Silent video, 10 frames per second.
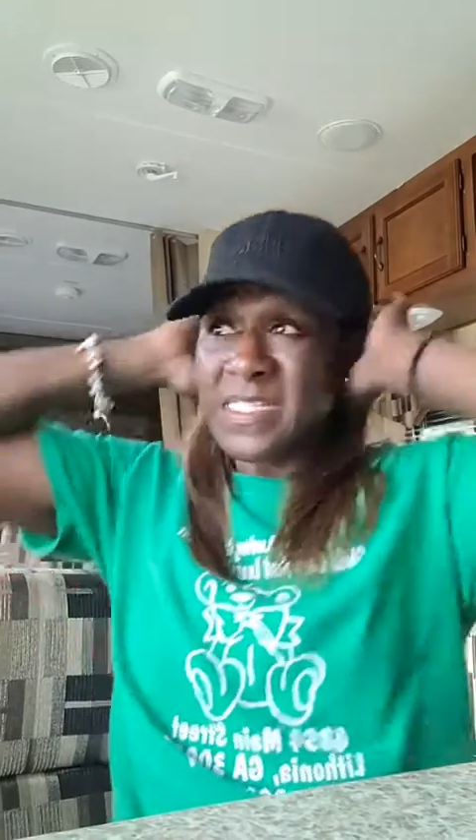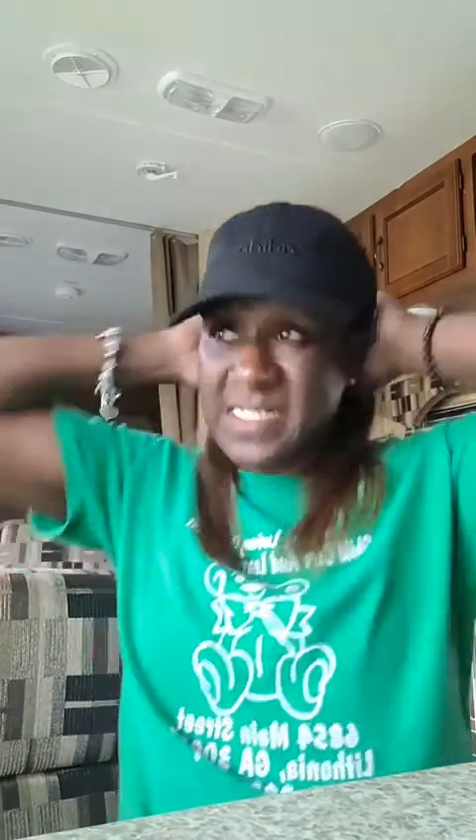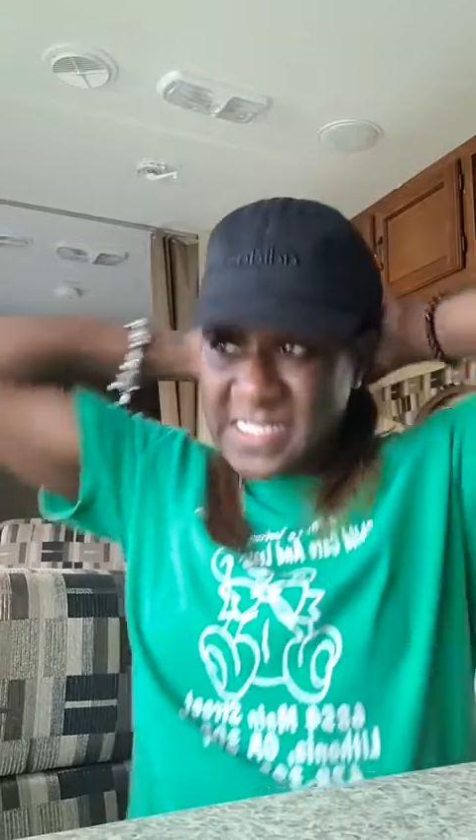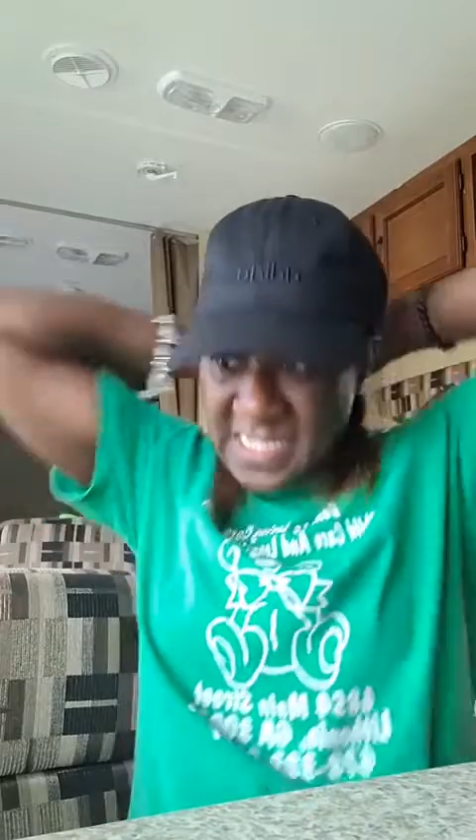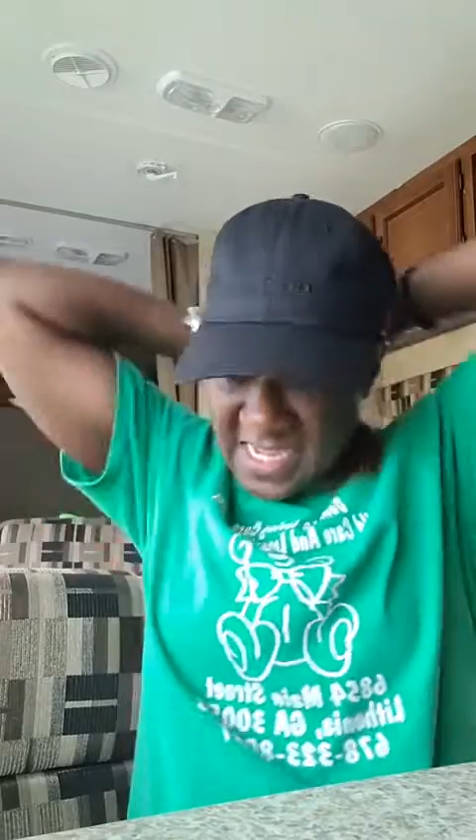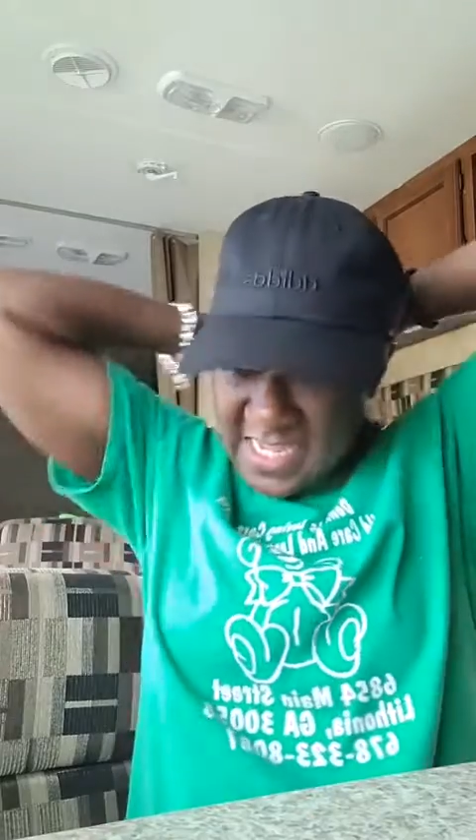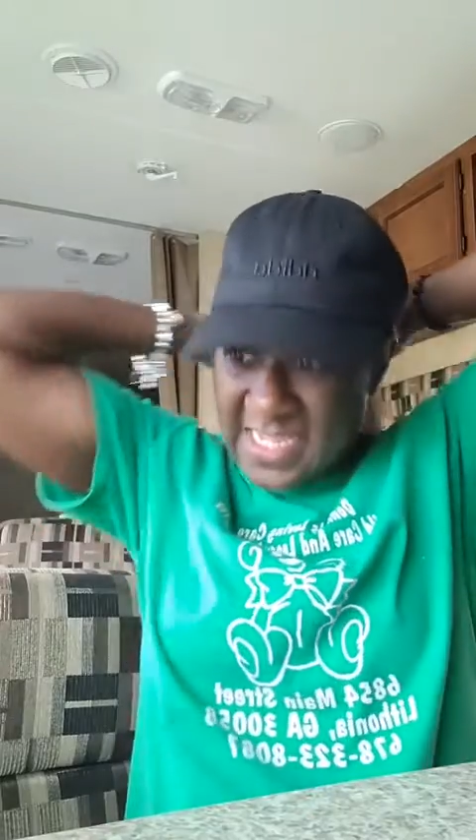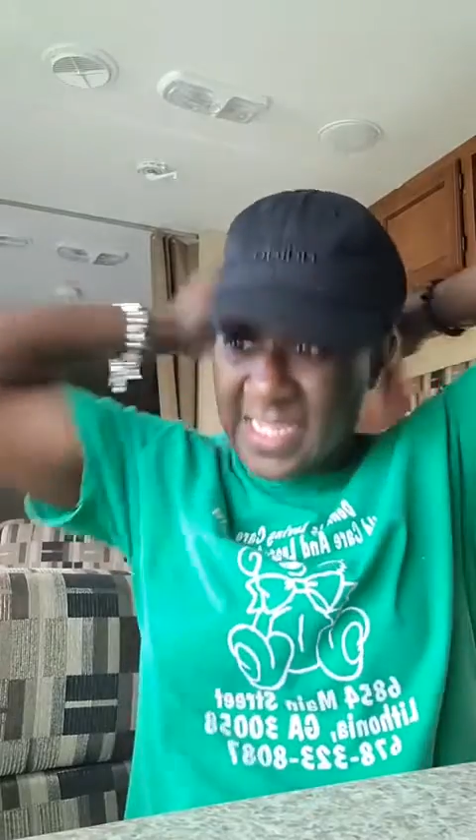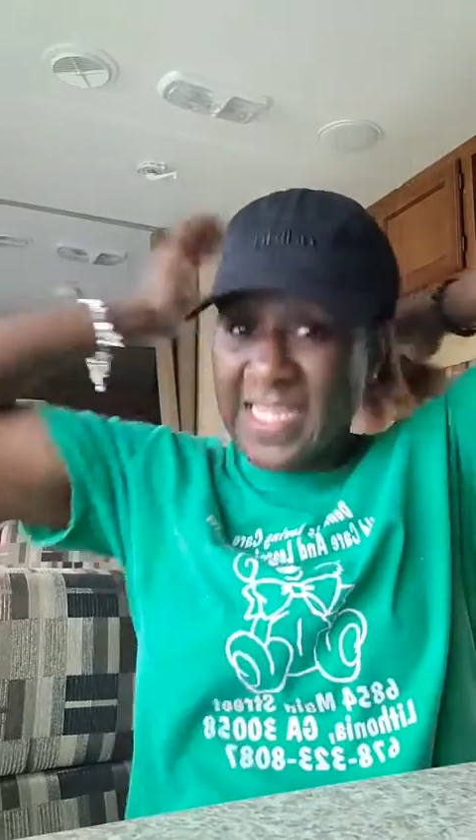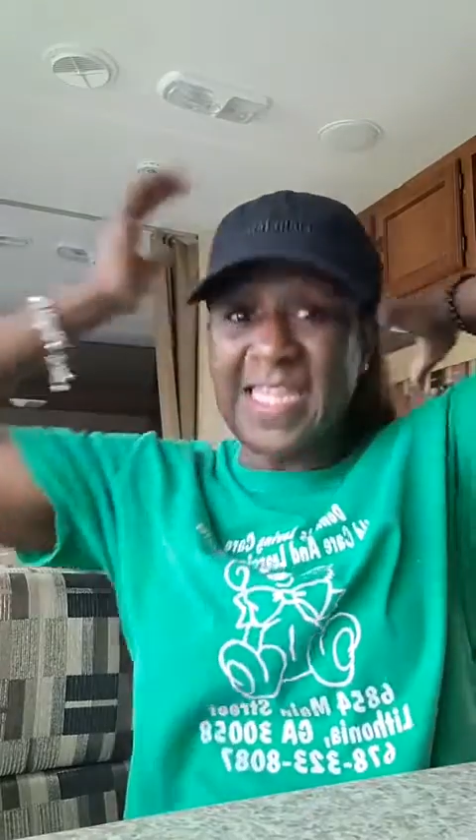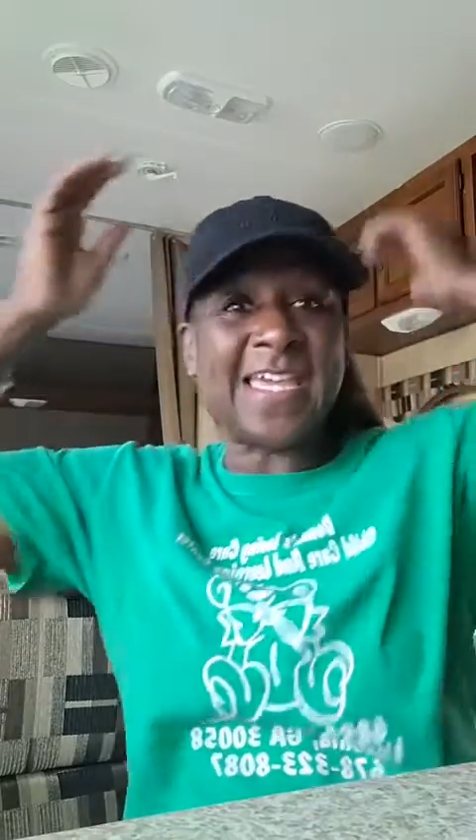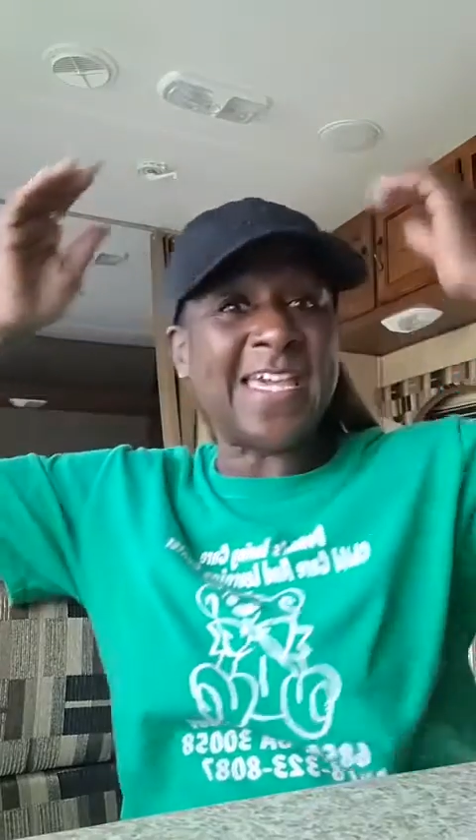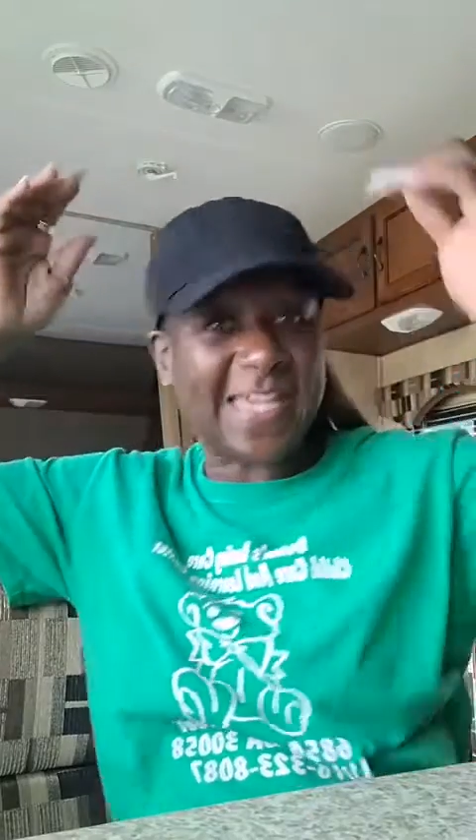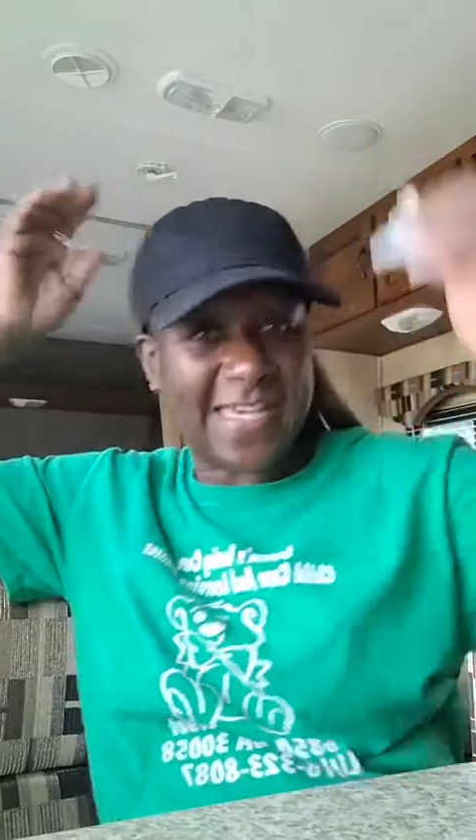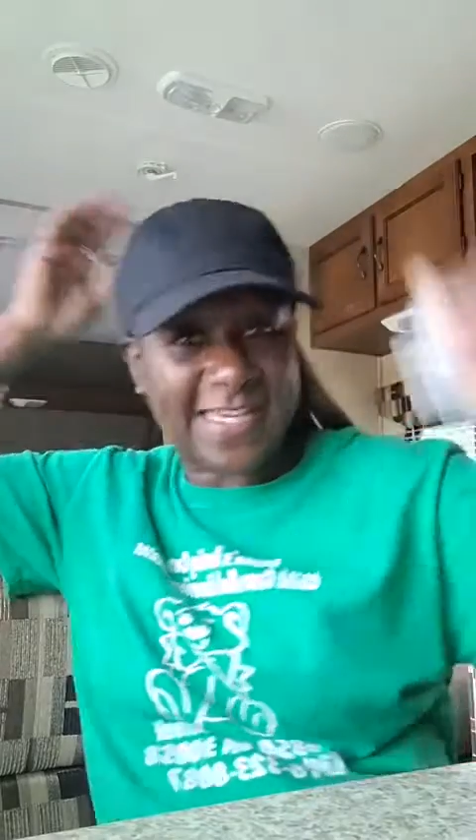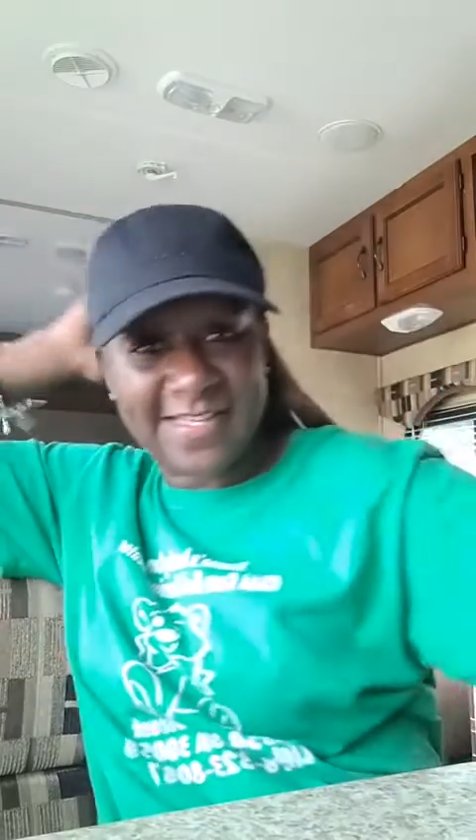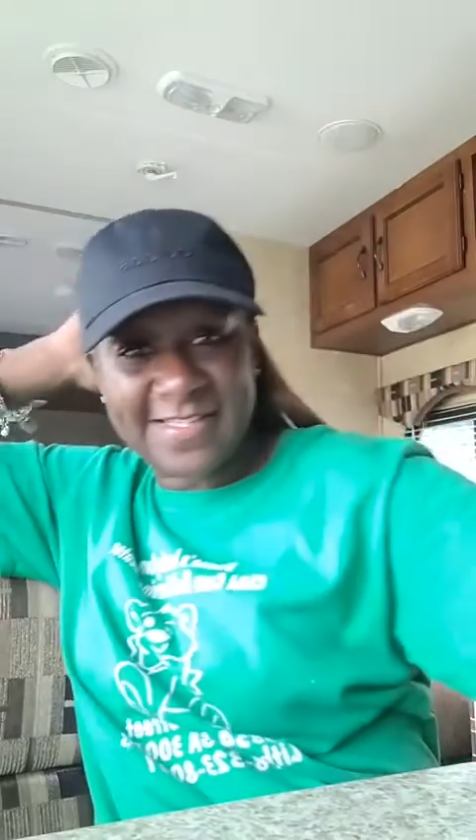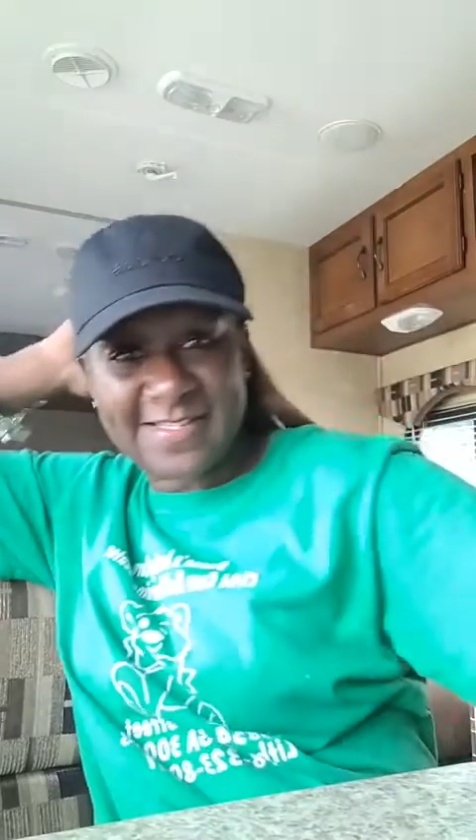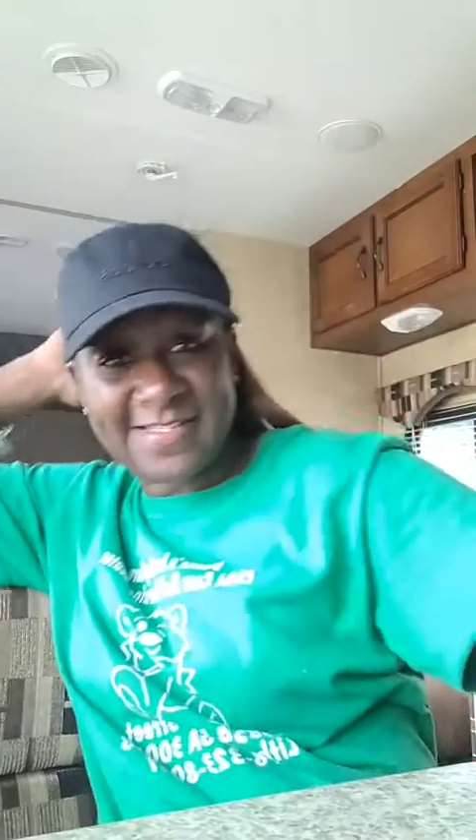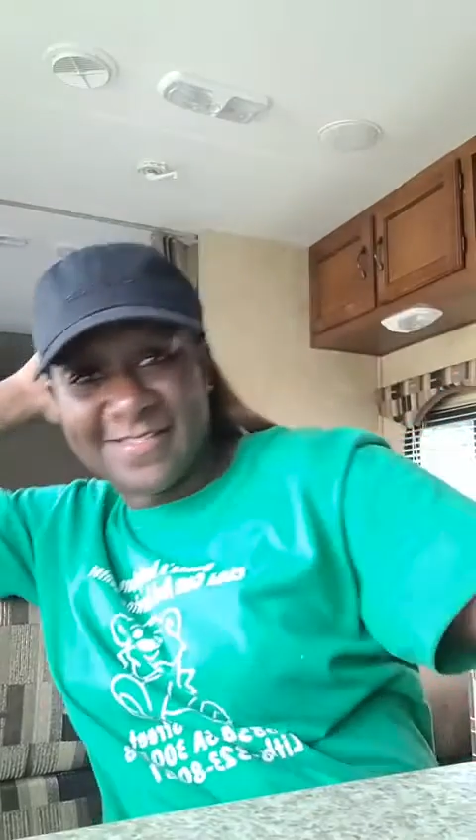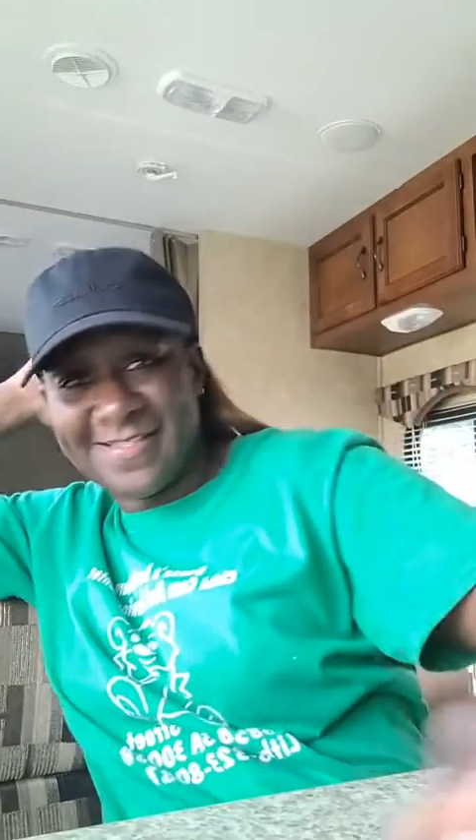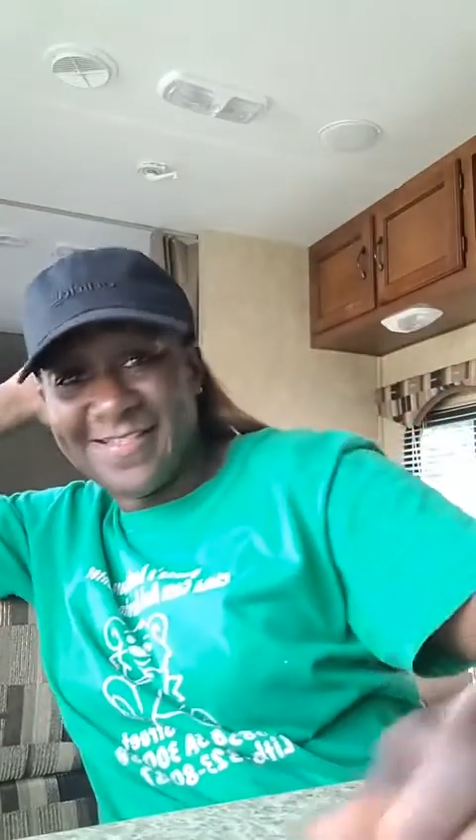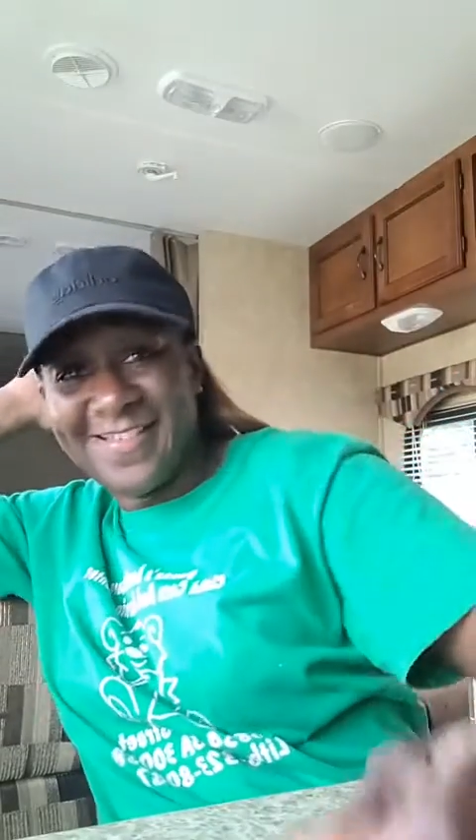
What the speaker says: today is,